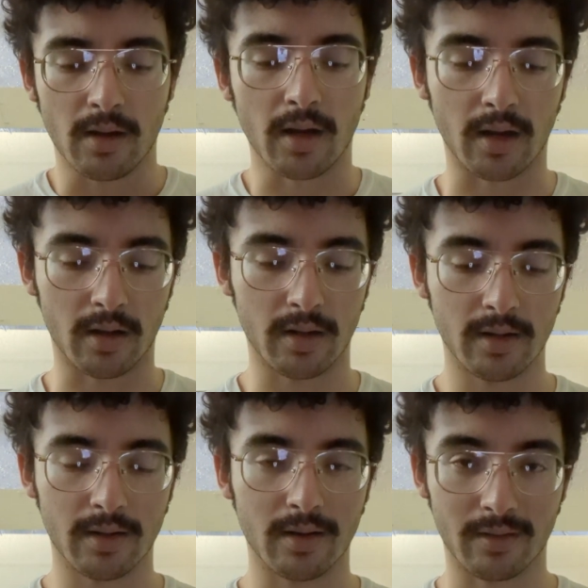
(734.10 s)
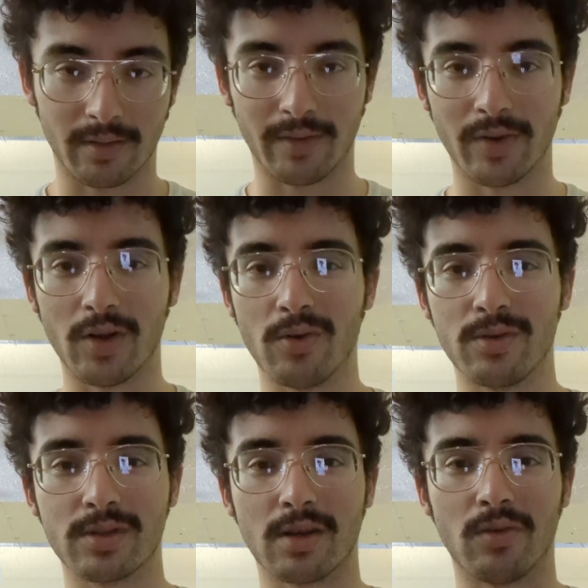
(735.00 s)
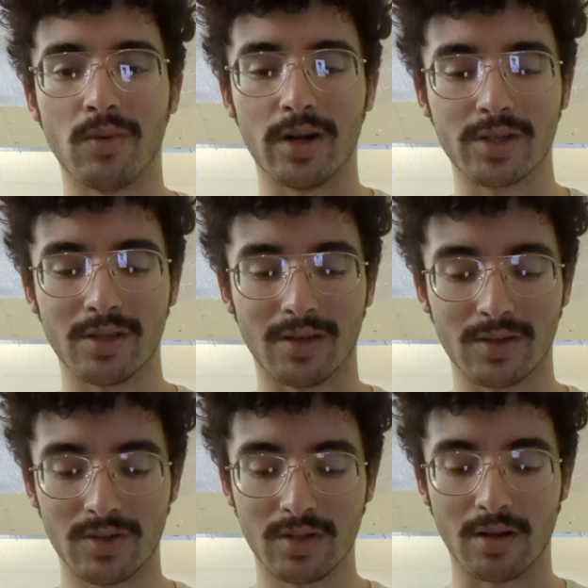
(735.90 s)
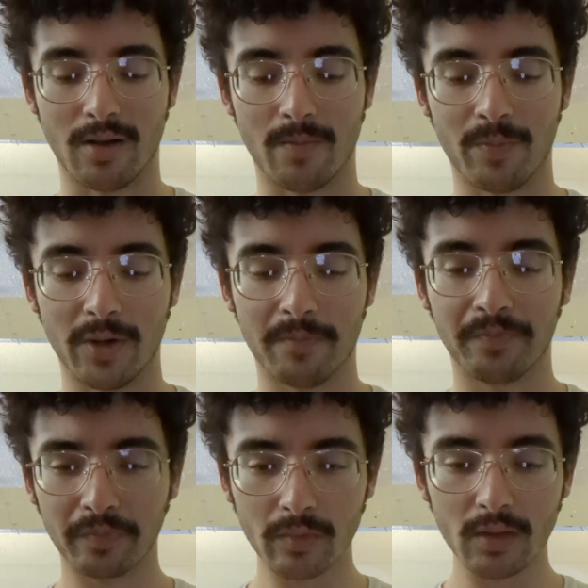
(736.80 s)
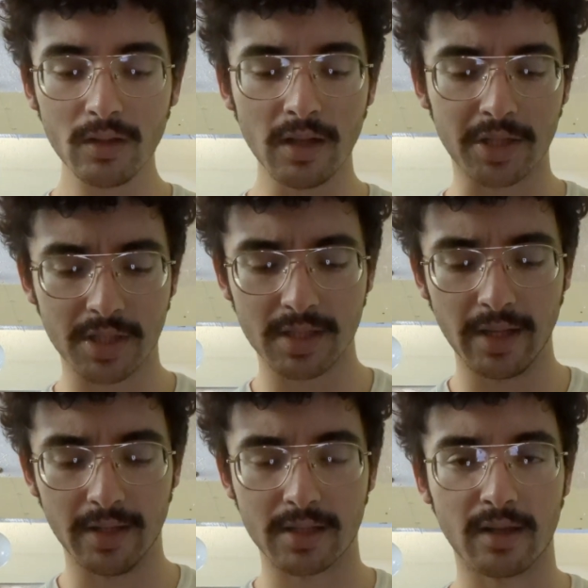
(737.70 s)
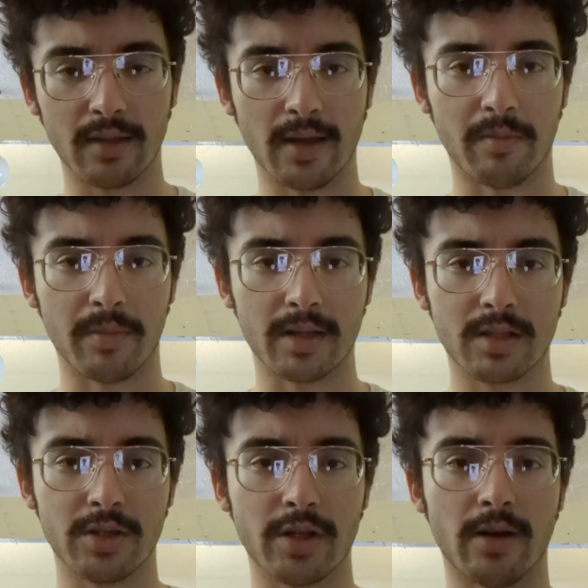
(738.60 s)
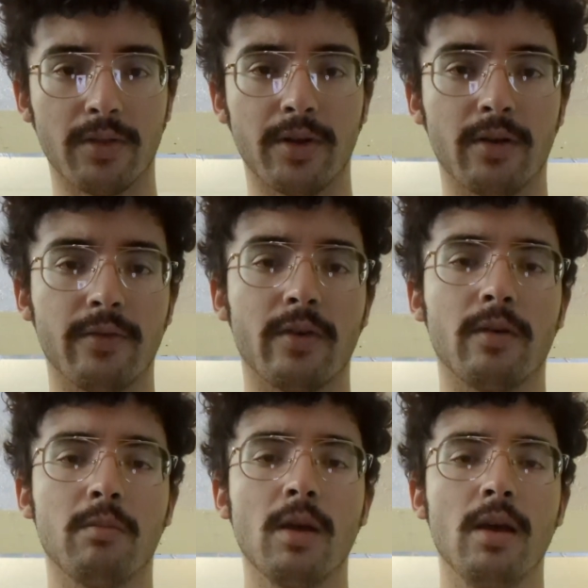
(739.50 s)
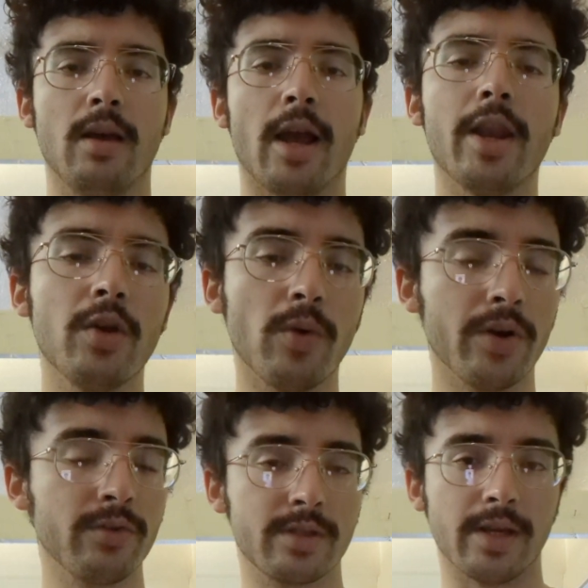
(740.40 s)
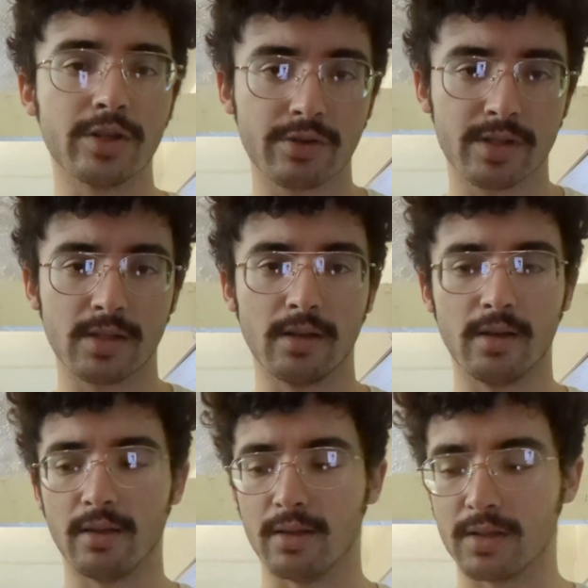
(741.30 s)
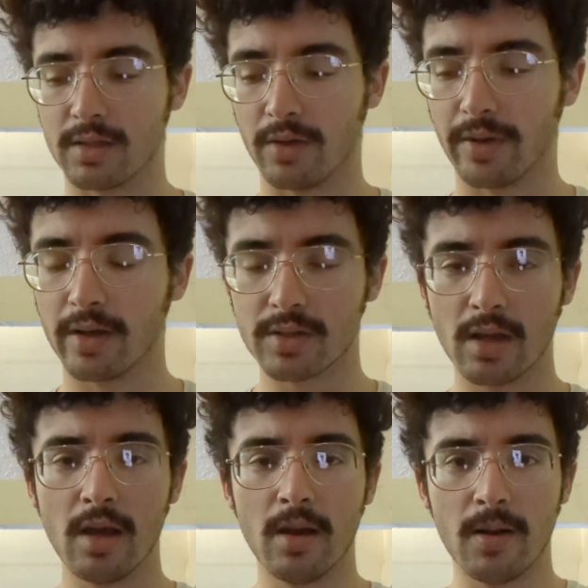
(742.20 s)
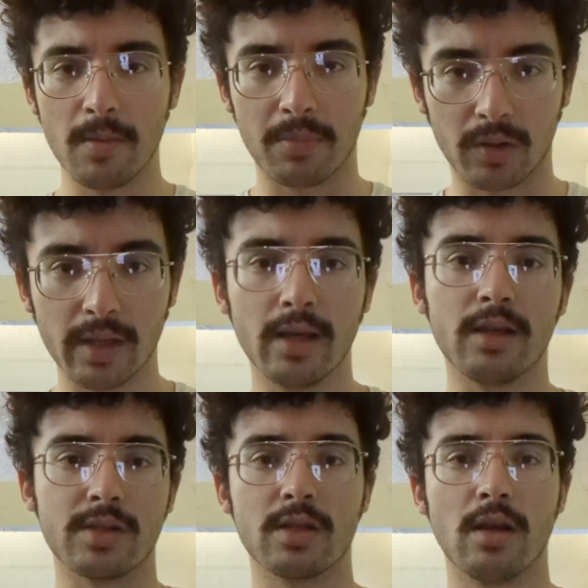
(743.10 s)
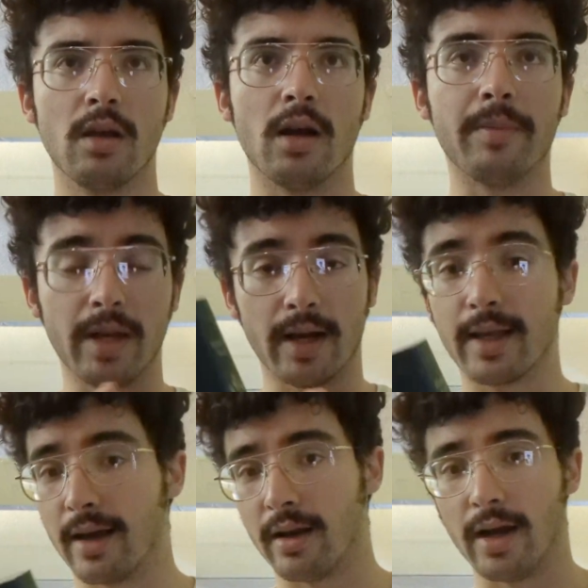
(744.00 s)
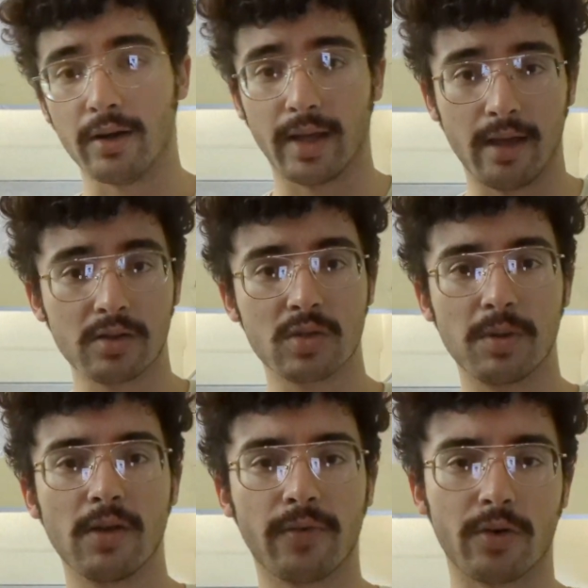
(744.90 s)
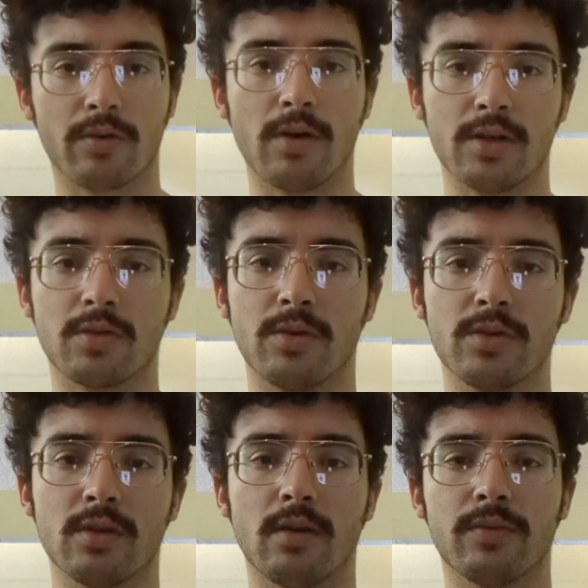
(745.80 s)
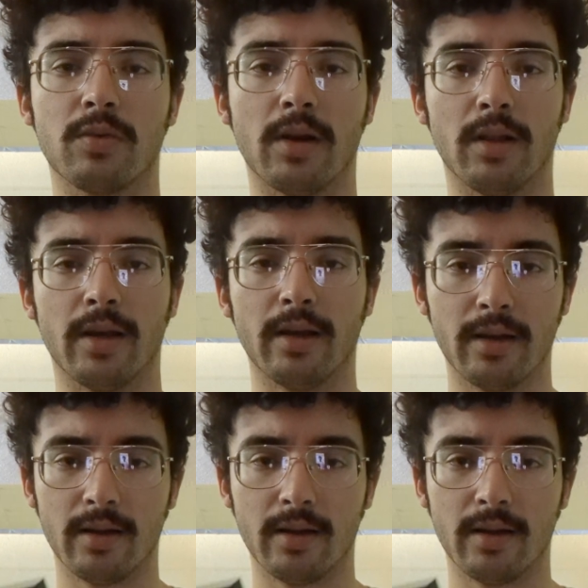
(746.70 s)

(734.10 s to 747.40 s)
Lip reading: I don't even know who's gonna watch this, but I just needed to get that message out there for anyone who's interested in this series. Please, I mean, again, I can't speak for Crossroads of Twilight